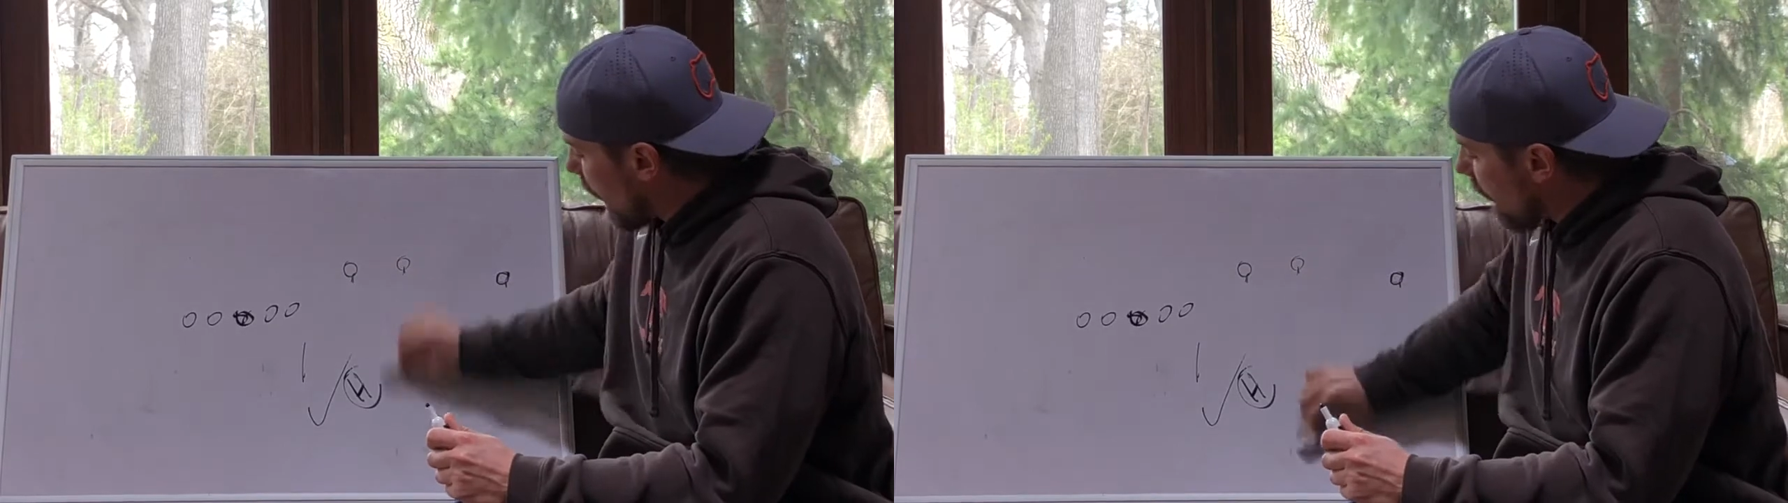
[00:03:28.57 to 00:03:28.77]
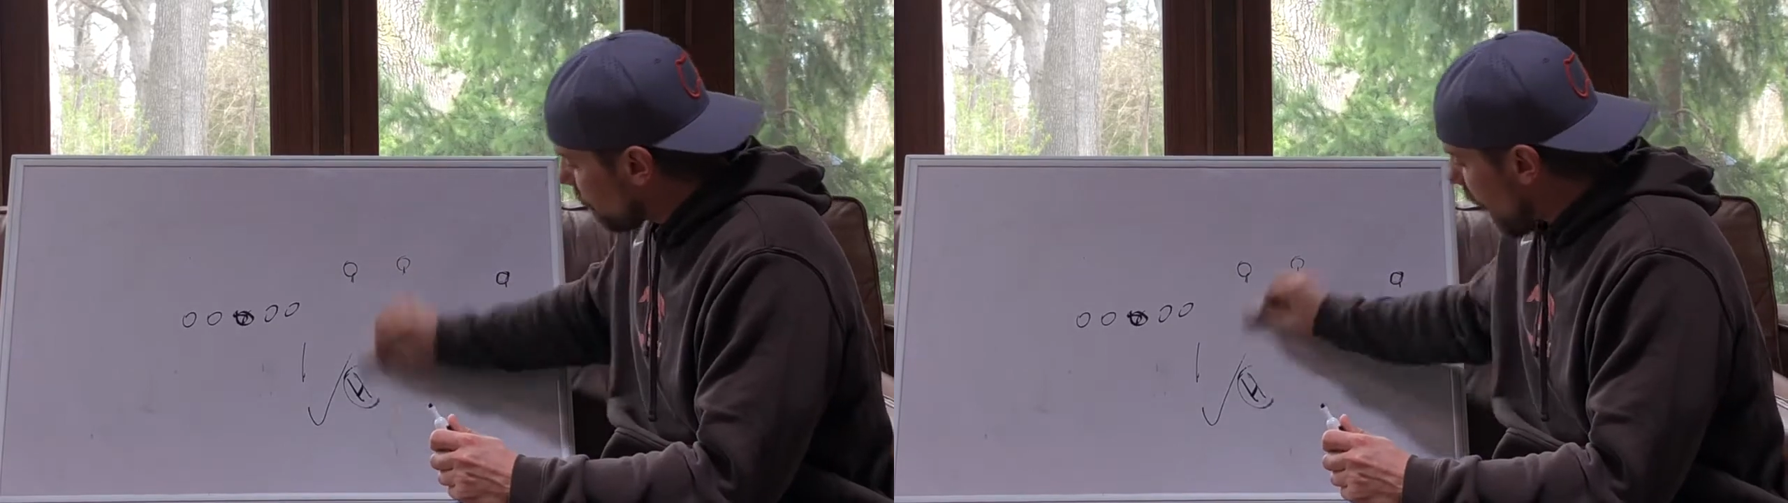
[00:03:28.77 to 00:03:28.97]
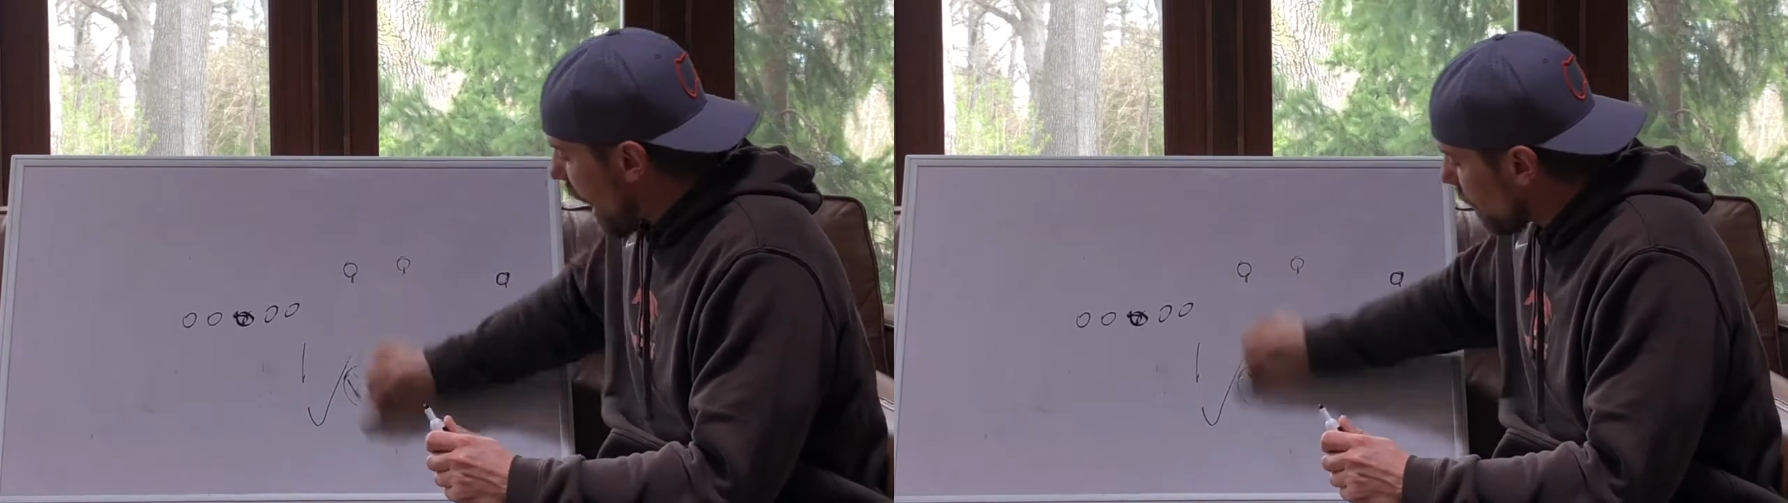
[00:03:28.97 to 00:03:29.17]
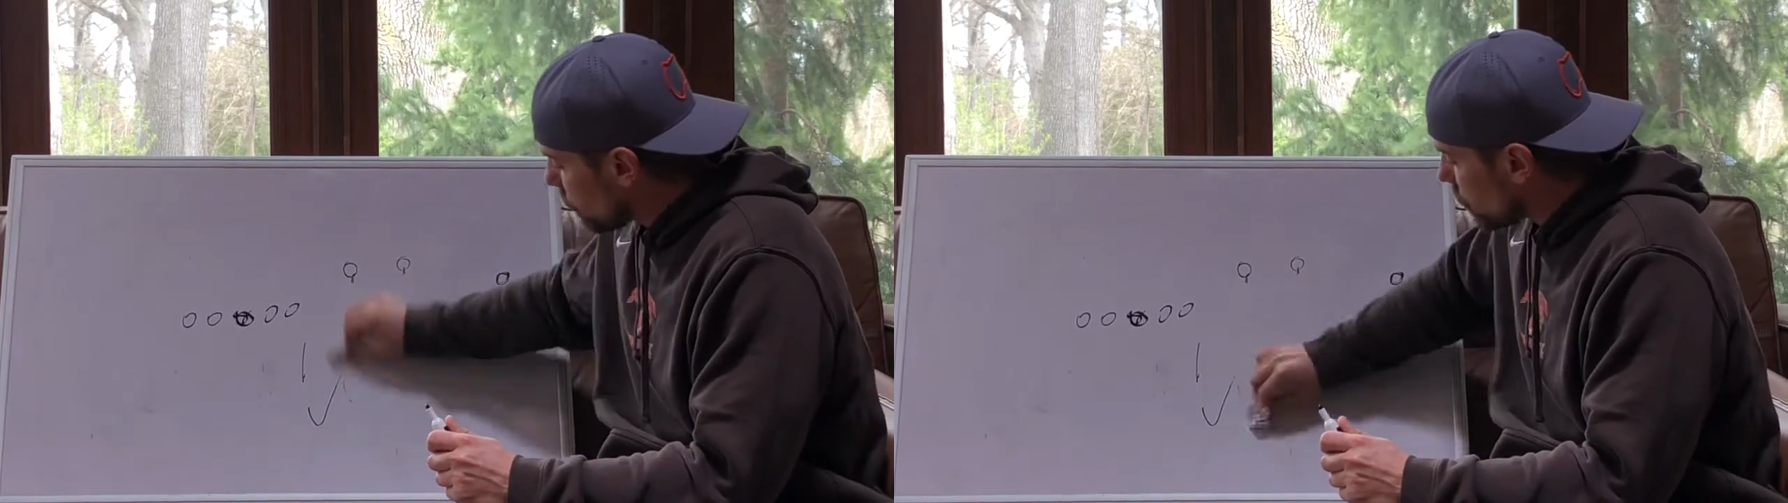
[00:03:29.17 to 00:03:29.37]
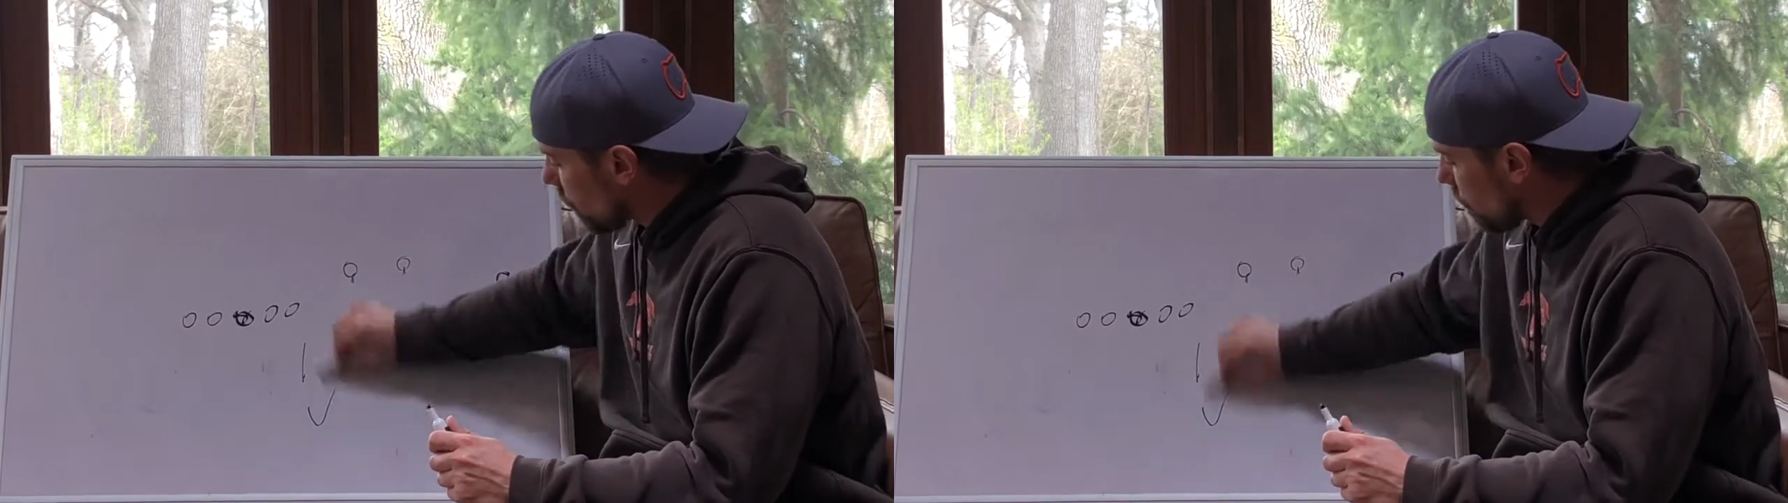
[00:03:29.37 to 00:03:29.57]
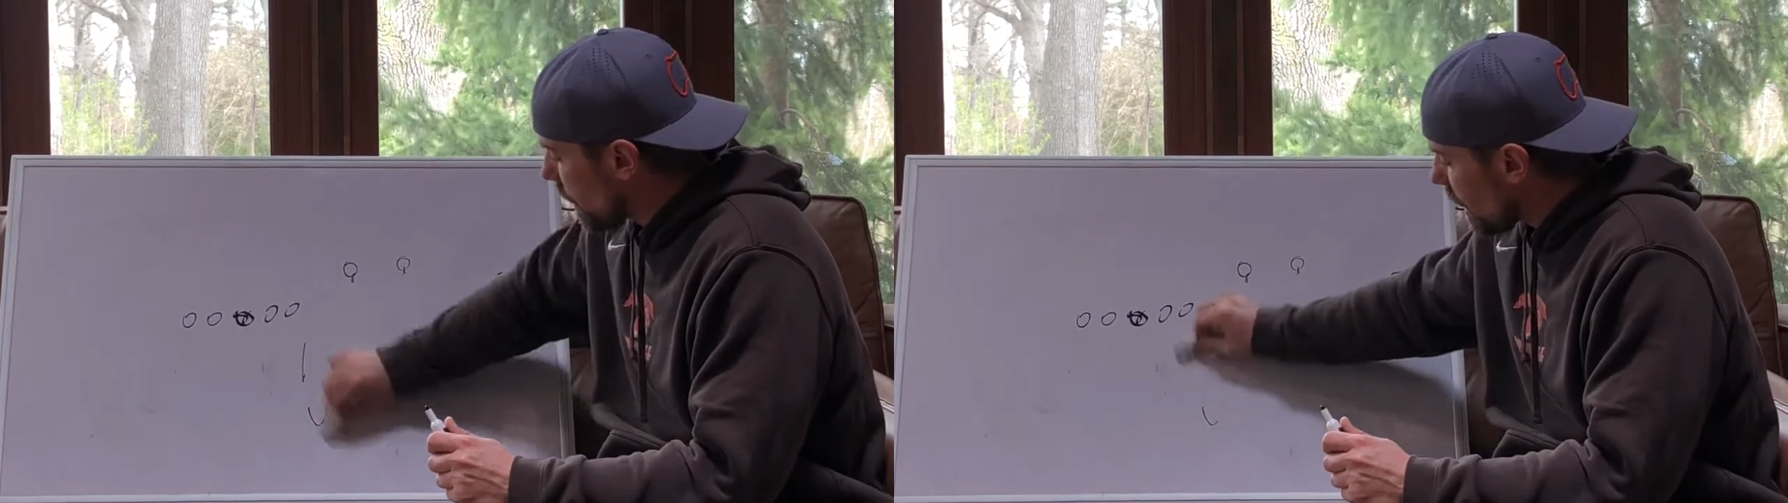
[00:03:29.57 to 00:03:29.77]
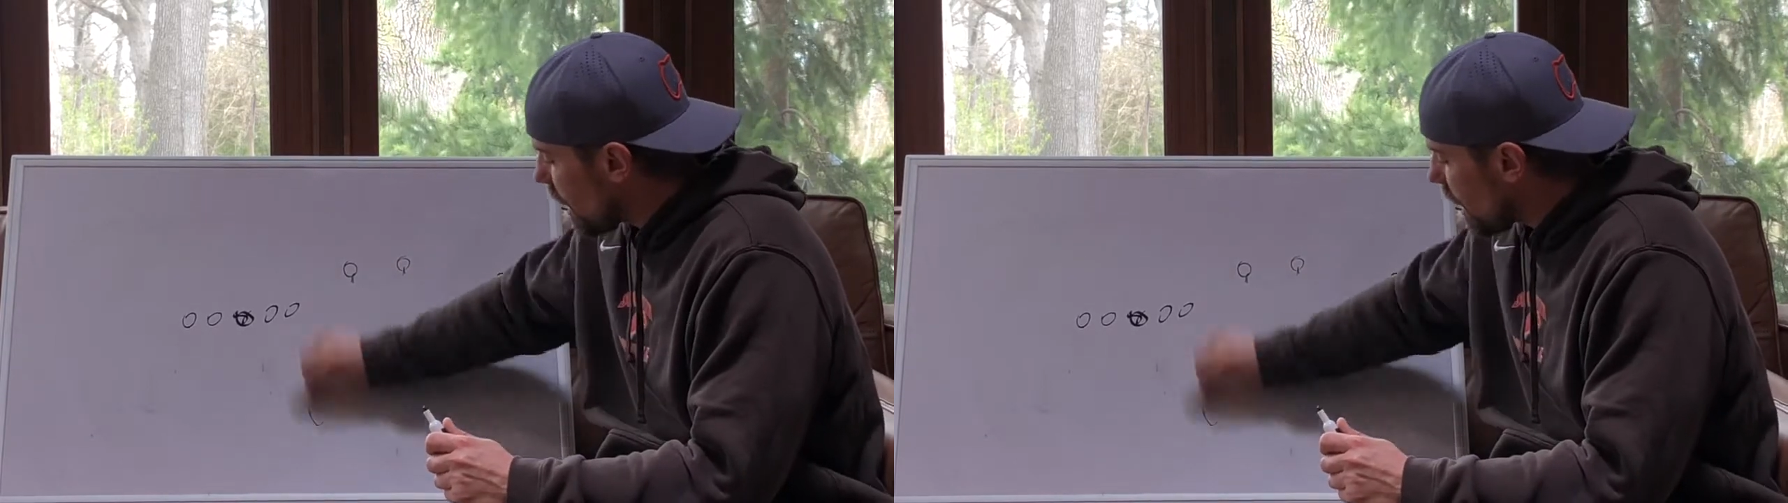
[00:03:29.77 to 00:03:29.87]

have to have something,